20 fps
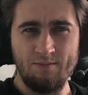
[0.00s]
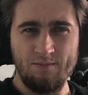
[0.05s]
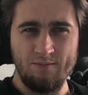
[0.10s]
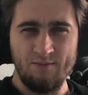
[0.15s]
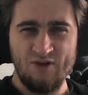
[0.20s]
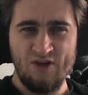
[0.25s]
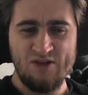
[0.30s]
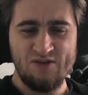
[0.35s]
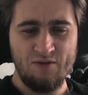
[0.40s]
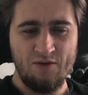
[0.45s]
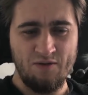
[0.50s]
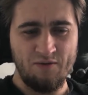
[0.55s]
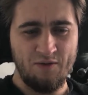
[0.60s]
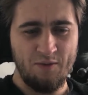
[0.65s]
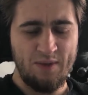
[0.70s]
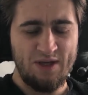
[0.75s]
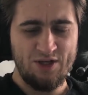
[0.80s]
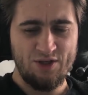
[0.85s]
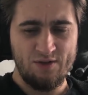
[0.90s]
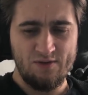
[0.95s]
transfer
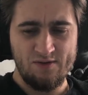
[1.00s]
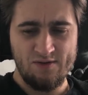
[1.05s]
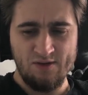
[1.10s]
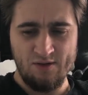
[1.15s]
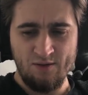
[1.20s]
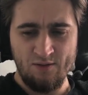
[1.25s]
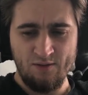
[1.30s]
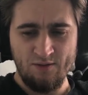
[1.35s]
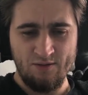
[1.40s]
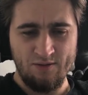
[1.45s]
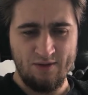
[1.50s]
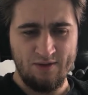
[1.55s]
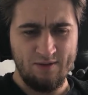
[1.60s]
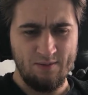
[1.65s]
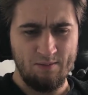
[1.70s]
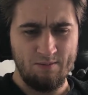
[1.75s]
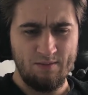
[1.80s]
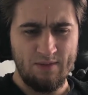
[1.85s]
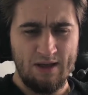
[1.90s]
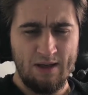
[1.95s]
information. So
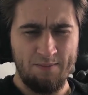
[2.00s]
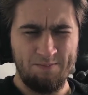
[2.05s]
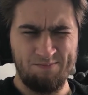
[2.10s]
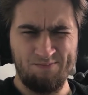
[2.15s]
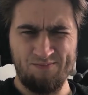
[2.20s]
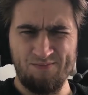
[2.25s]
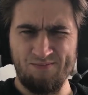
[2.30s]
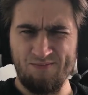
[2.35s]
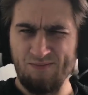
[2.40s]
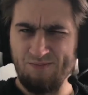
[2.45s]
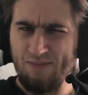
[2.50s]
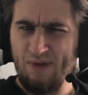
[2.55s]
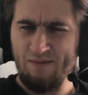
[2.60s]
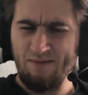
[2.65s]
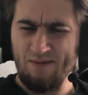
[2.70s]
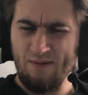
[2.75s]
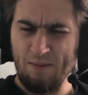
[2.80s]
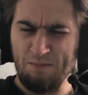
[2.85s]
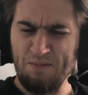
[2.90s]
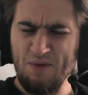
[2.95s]
I'm
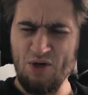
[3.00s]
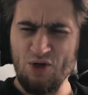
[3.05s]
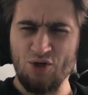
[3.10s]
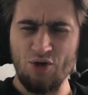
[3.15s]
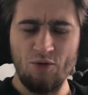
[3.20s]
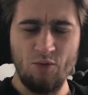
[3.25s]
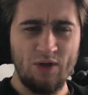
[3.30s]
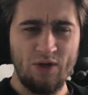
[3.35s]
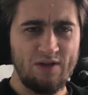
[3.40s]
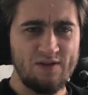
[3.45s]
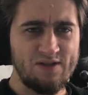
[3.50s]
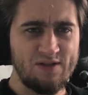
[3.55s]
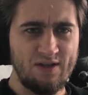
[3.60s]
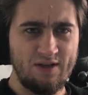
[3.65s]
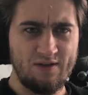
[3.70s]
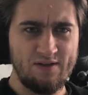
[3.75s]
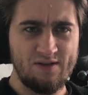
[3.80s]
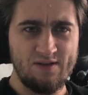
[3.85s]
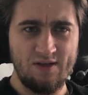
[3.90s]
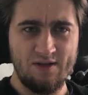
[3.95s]
pretty sure we're gonna
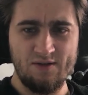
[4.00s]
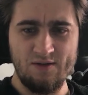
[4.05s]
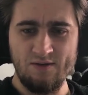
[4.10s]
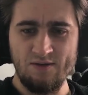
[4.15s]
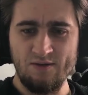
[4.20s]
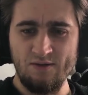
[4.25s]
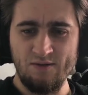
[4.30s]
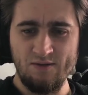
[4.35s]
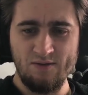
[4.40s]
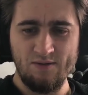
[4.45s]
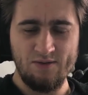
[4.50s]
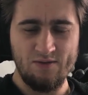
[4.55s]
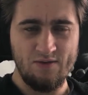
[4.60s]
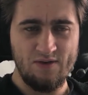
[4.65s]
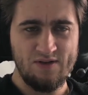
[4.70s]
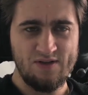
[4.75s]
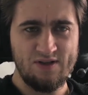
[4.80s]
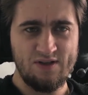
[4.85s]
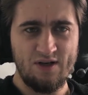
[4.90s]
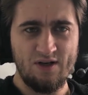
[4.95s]
stick to
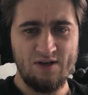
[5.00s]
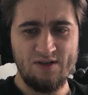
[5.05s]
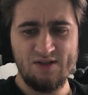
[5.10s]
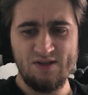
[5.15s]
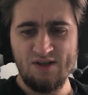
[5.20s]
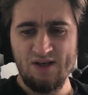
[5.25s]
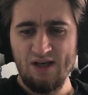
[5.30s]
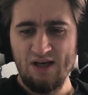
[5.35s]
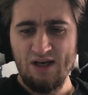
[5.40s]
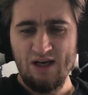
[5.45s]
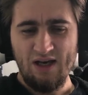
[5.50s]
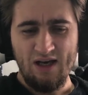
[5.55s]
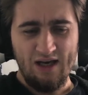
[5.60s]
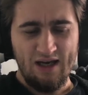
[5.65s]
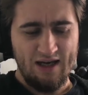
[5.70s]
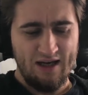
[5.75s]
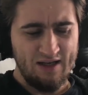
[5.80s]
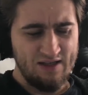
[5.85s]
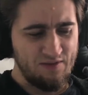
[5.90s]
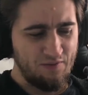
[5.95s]
the stars.
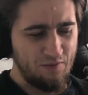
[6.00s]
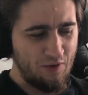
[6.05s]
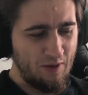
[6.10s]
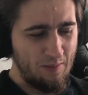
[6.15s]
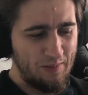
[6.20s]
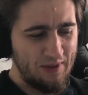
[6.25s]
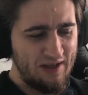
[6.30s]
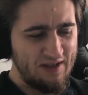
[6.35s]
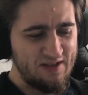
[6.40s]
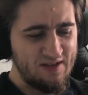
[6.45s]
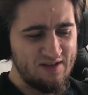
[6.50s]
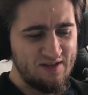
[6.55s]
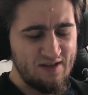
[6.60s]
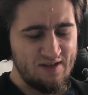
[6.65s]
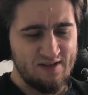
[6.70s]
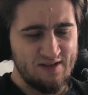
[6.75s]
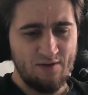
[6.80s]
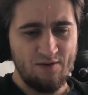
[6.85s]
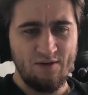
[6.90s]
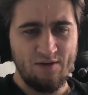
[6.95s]
As for complexity,
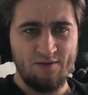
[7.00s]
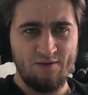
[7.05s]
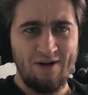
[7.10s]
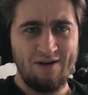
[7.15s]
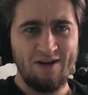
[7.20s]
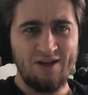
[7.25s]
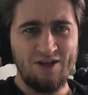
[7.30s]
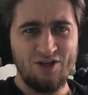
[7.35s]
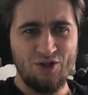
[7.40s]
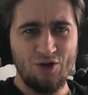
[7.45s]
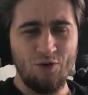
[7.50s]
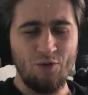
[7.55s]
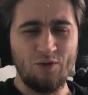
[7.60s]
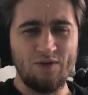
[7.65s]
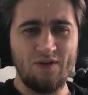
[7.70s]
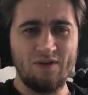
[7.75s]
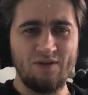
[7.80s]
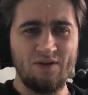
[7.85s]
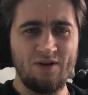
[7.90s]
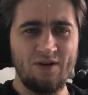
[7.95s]
it's our running joke
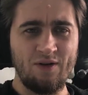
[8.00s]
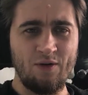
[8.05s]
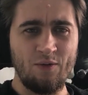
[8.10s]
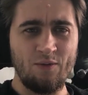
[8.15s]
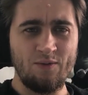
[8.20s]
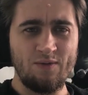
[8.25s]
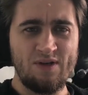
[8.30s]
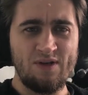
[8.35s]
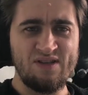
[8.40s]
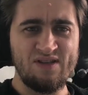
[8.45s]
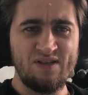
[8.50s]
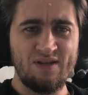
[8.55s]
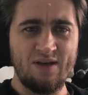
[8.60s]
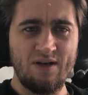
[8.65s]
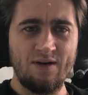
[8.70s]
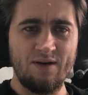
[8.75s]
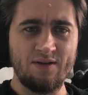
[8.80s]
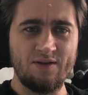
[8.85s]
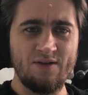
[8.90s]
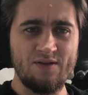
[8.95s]
that there are no easy
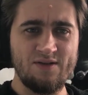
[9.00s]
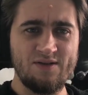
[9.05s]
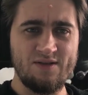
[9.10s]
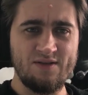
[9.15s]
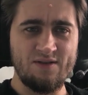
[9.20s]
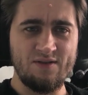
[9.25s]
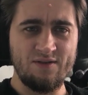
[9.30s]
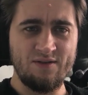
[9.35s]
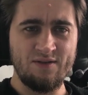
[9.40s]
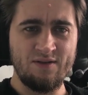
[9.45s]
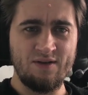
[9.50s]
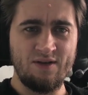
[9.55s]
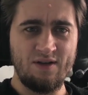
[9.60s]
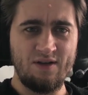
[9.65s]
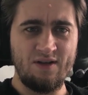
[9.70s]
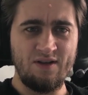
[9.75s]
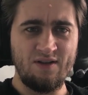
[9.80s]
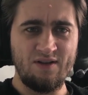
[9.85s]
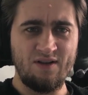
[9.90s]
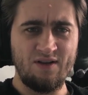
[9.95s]
characters
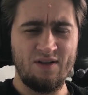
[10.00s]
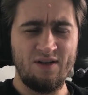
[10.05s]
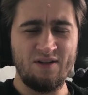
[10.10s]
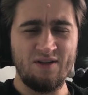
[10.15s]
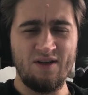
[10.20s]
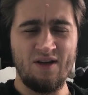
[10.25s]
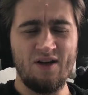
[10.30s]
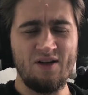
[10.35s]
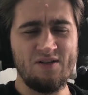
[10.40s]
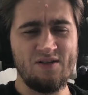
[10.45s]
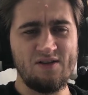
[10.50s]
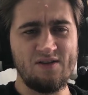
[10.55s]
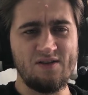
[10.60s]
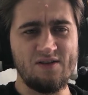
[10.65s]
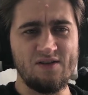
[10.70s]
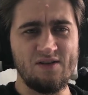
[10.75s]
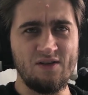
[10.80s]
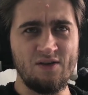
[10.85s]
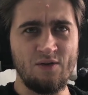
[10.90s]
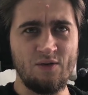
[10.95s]
in guards.
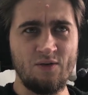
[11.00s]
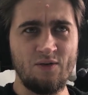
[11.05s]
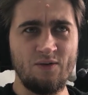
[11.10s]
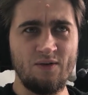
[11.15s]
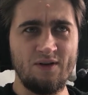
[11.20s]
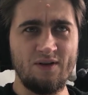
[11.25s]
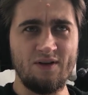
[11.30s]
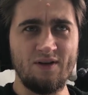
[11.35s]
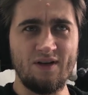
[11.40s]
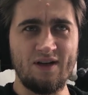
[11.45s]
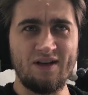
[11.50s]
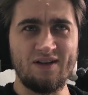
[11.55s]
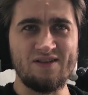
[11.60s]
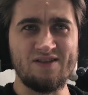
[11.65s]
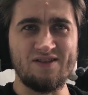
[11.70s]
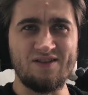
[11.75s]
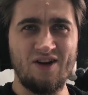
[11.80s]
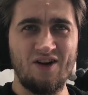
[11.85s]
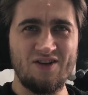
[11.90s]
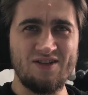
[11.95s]
So
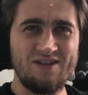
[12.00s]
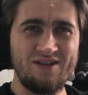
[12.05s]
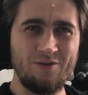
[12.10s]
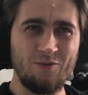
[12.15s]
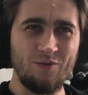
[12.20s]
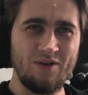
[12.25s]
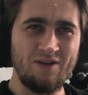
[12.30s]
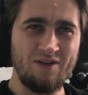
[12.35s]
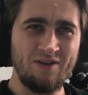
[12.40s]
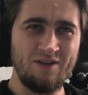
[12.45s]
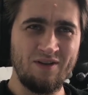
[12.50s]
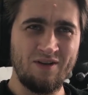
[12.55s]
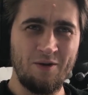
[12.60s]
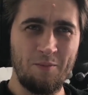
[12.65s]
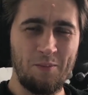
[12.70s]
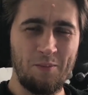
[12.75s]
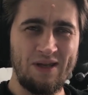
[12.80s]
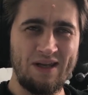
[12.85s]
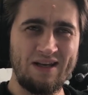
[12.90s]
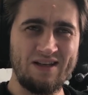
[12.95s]
starting with a
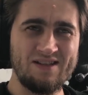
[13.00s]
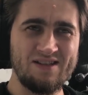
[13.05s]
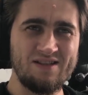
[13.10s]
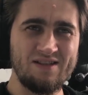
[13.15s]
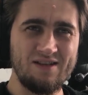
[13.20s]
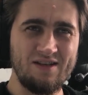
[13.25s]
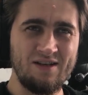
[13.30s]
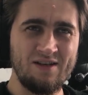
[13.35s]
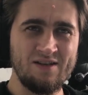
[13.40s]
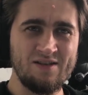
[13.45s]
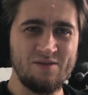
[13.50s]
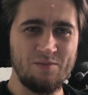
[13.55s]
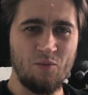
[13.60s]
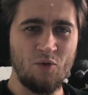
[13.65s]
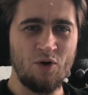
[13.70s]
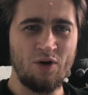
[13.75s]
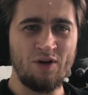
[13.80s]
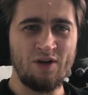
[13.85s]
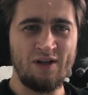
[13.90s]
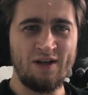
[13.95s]
complex is
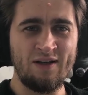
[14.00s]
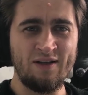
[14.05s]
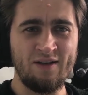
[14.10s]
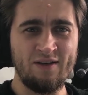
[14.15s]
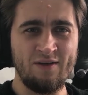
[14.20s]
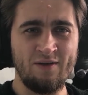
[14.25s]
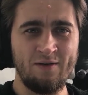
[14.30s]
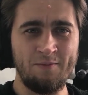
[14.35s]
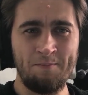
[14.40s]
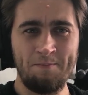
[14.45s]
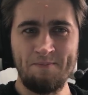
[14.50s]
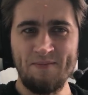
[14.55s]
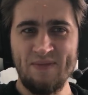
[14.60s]
more like a